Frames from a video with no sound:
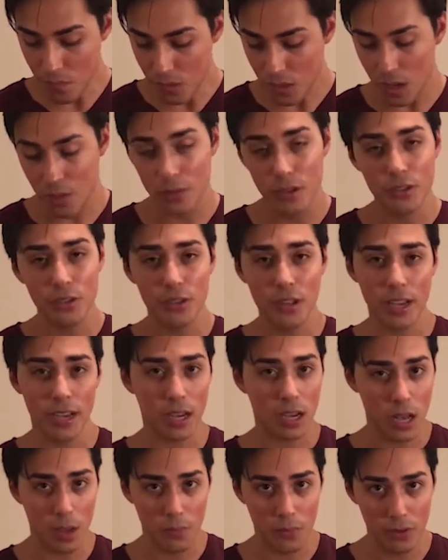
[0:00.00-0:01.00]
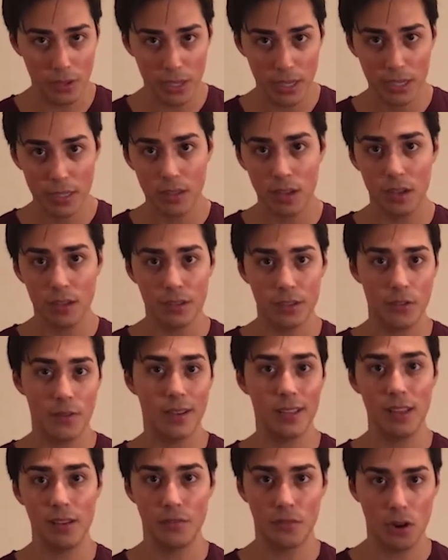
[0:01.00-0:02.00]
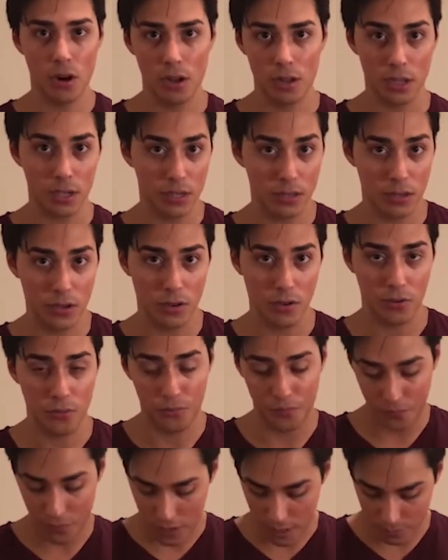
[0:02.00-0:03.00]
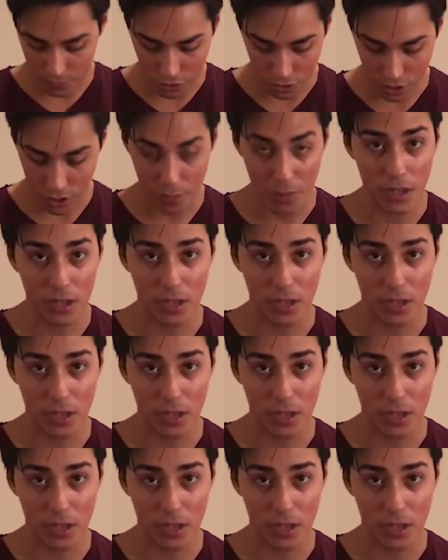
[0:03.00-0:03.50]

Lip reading: I'm gonna do like a couple of these. Also, I love garlic, so I'm sure it'll be